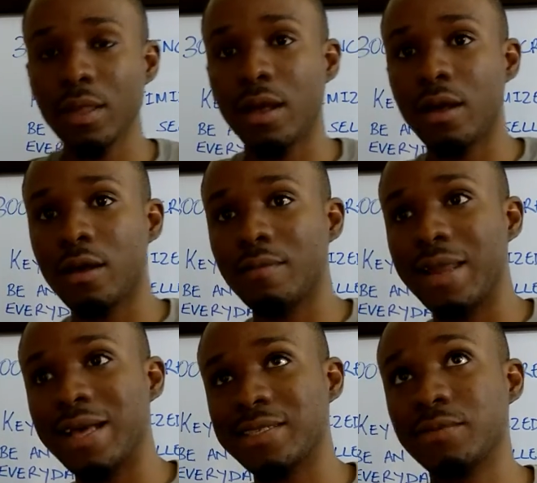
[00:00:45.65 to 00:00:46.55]

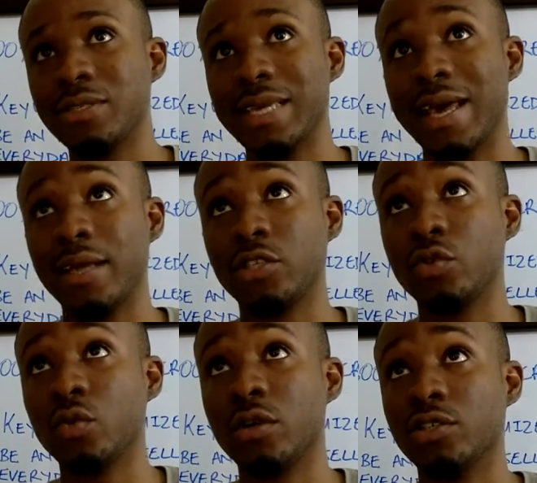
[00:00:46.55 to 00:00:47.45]
Last month I had
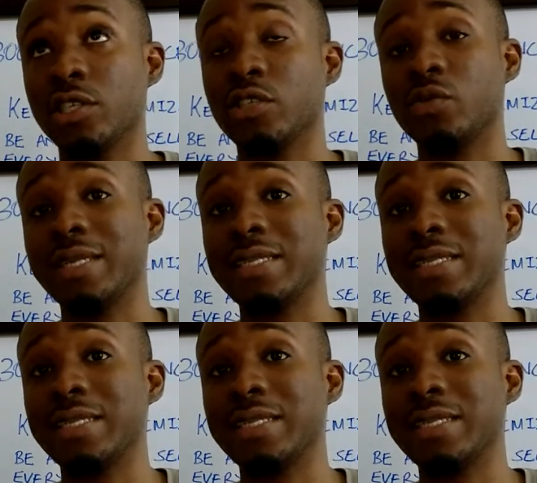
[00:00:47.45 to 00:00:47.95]
220